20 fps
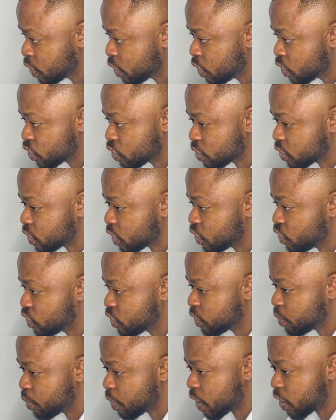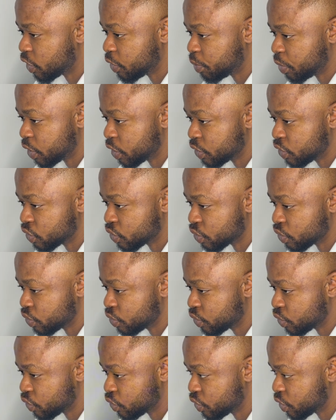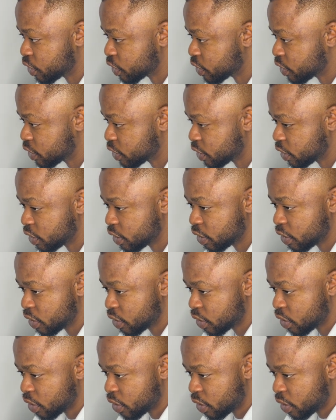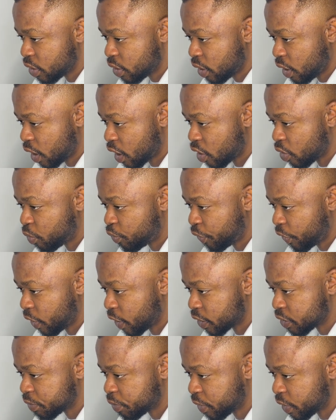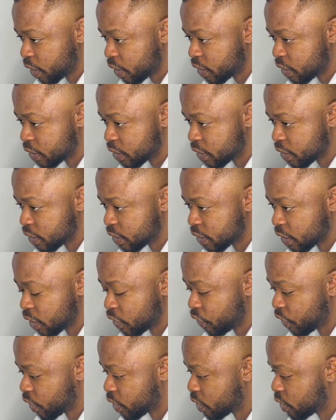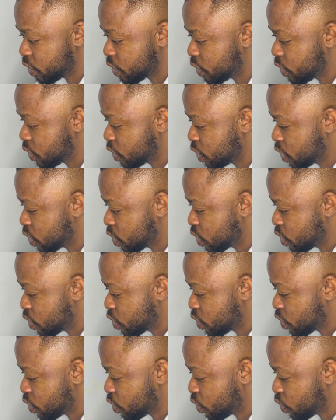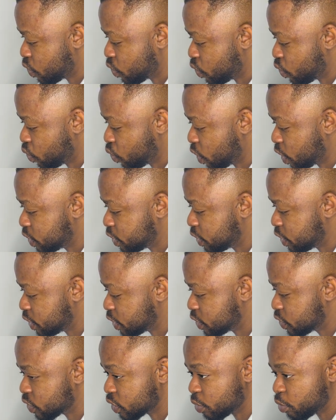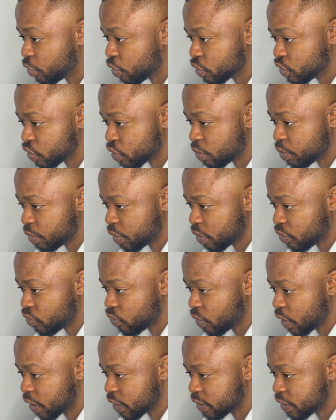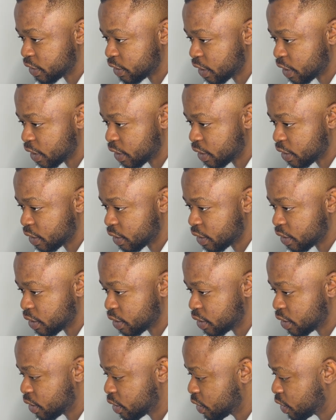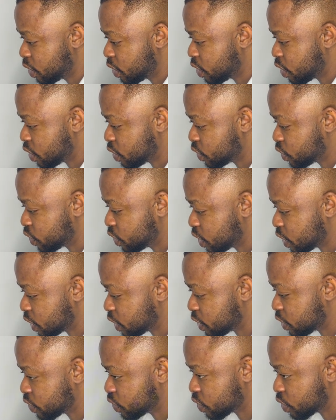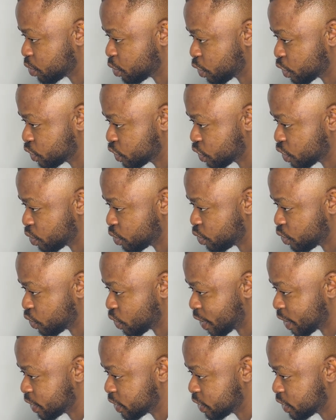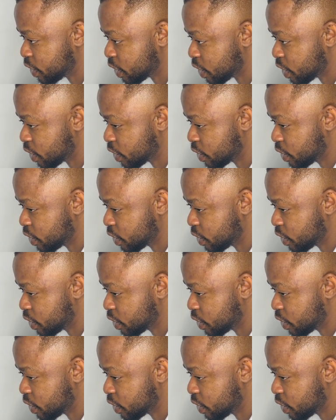So as I use the bar replay tool, you can see how price played in this area. One hit to the bottom right here, another hit to the bottom right here,